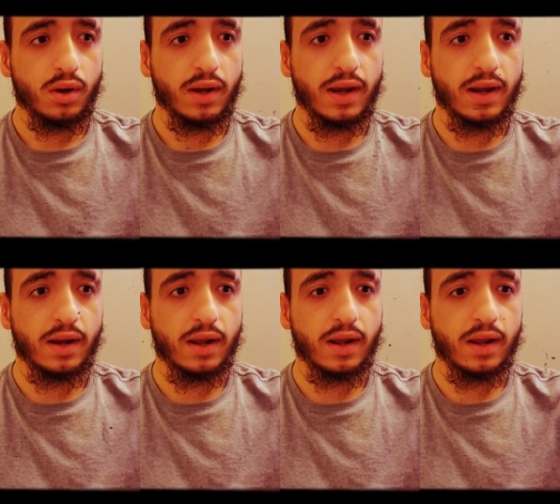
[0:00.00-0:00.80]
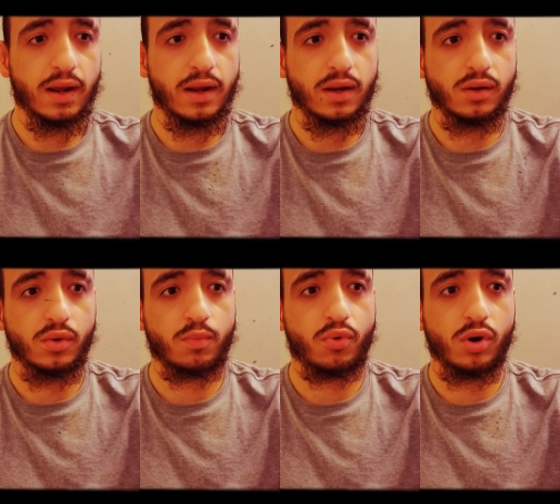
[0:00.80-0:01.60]
and, and, and the
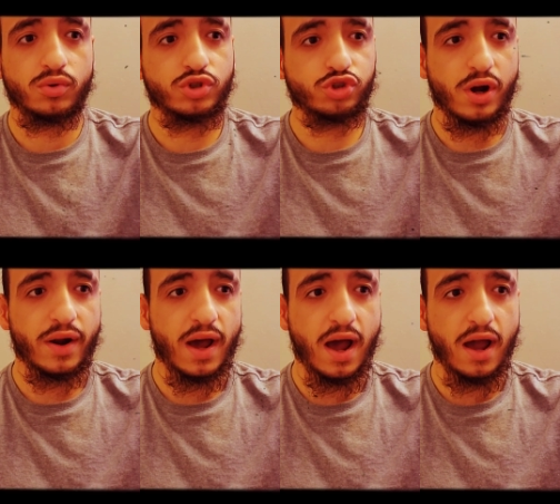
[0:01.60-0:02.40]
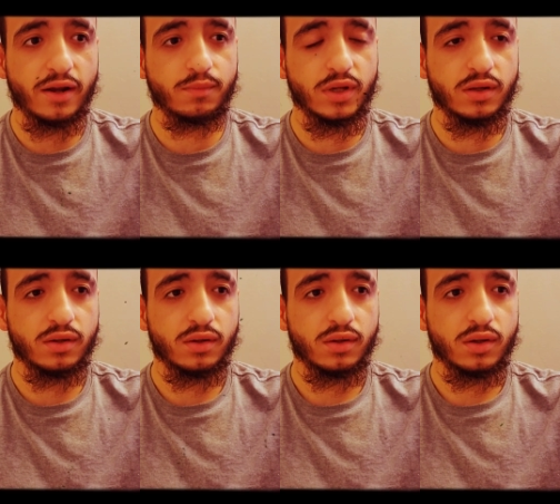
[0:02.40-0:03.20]
little boy was trying to hide me.
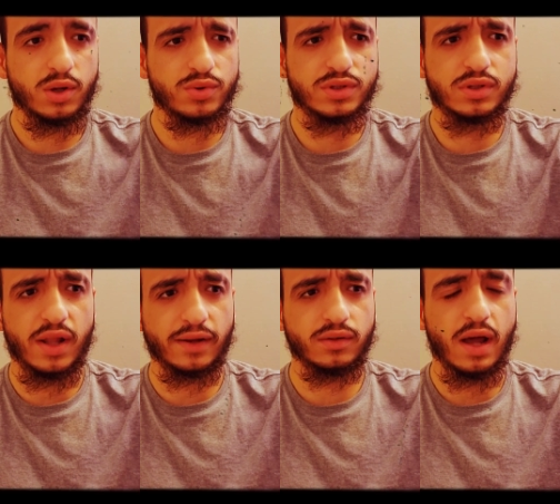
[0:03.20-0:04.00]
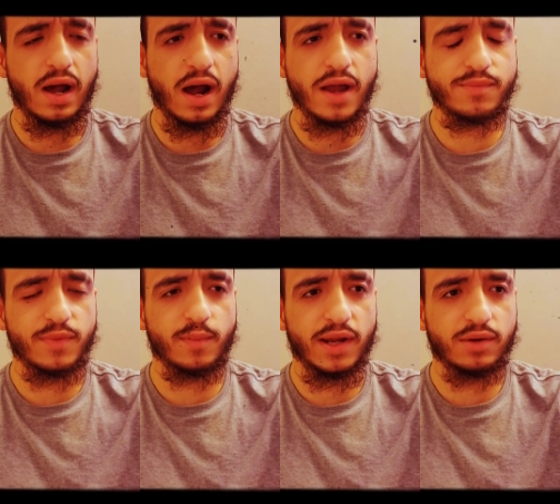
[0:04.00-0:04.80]
He was, like, not hide me,
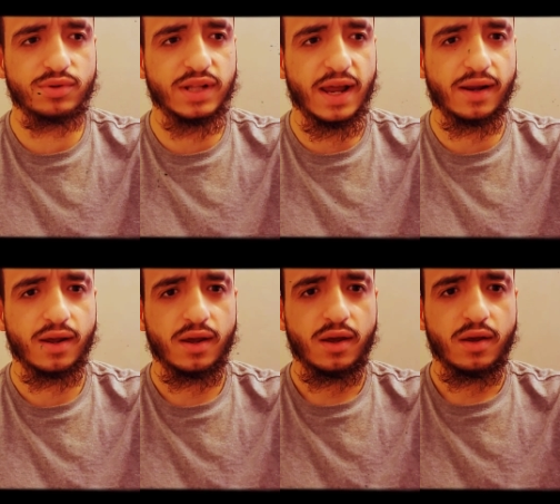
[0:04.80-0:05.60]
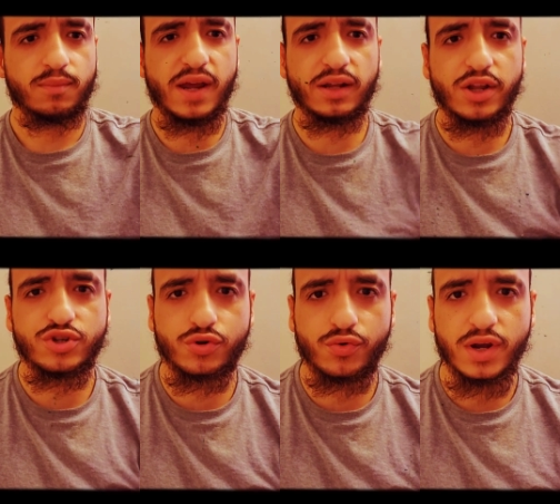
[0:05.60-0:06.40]
but he was, like, being
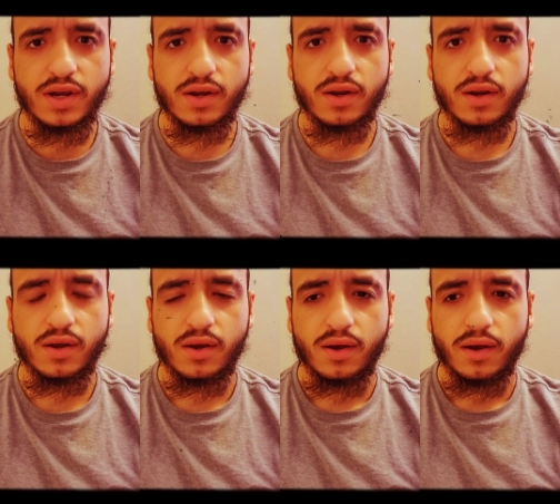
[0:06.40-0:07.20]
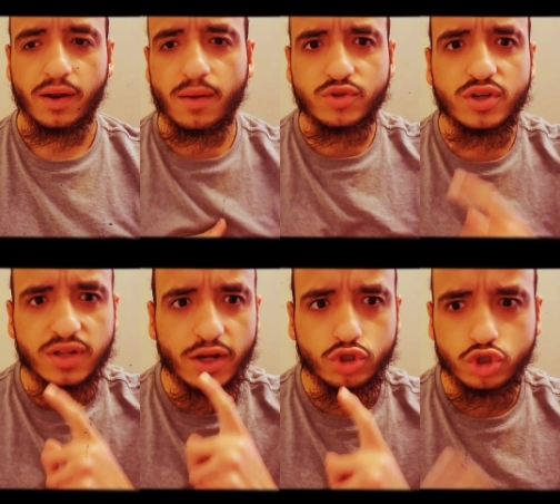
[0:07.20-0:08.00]
discreet. And I'm just
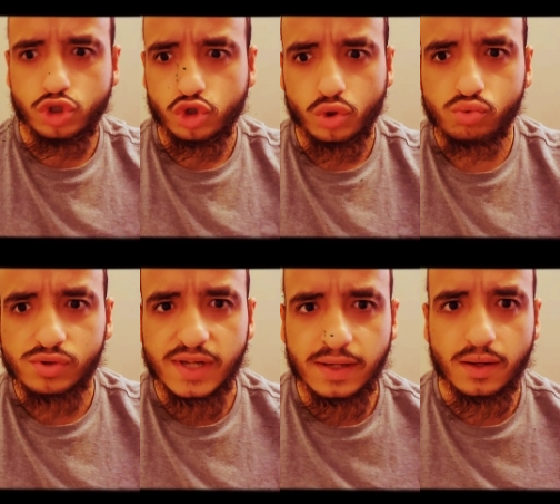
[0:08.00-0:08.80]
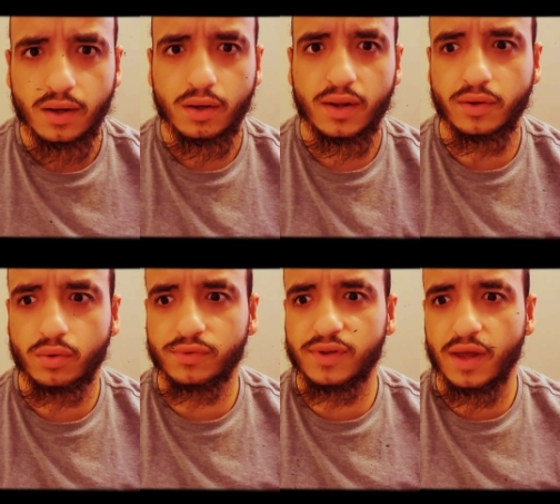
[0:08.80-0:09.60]
like, shh, don't say nothing. Like,
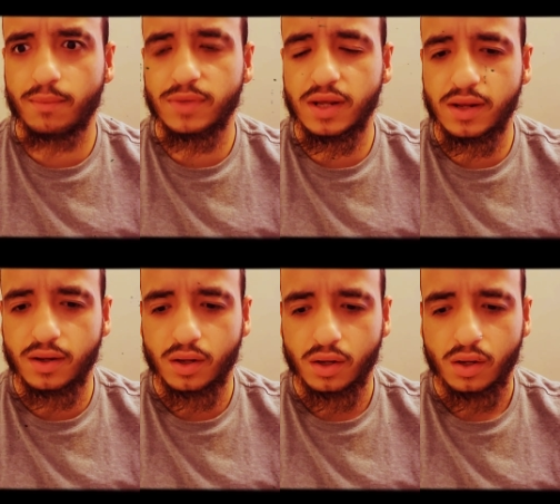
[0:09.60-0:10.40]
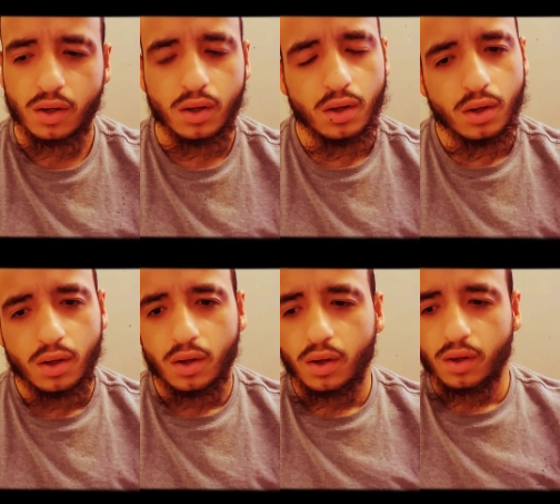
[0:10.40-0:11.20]
don't say I'm here.
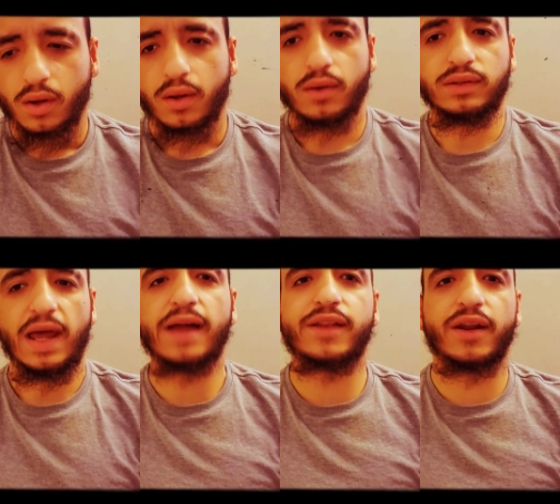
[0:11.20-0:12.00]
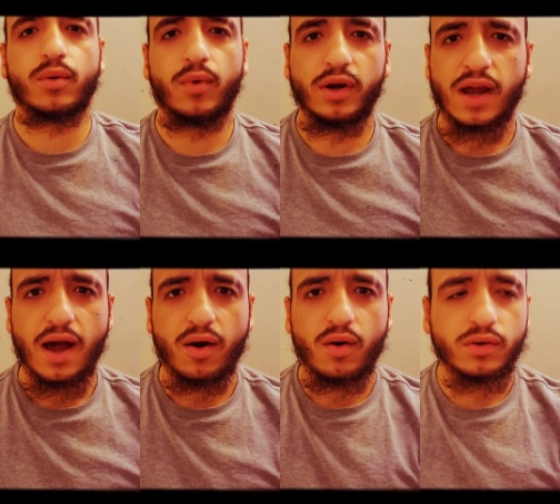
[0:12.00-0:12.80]
That didn't work
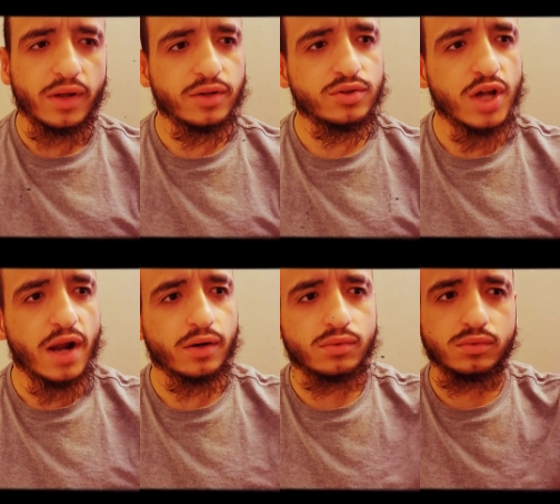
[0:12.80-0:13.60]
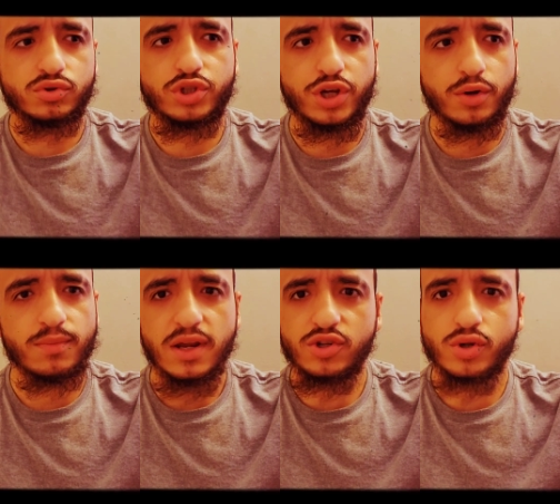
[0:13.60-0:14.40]
out. They tried to kill
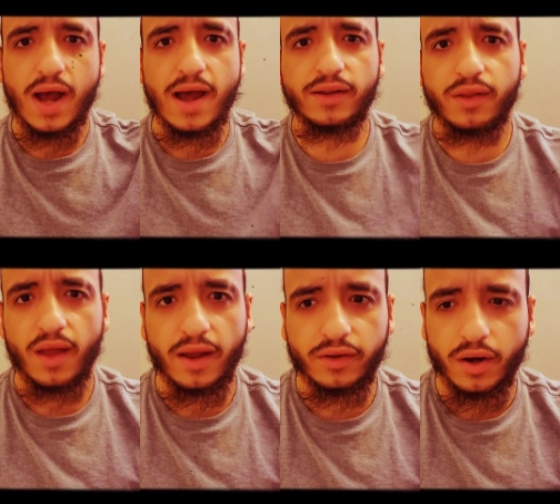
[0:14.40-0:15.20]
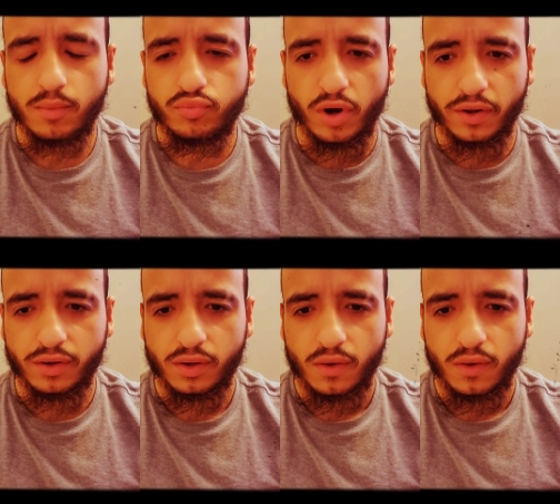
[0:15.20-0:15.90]
me, so I had, ended up running.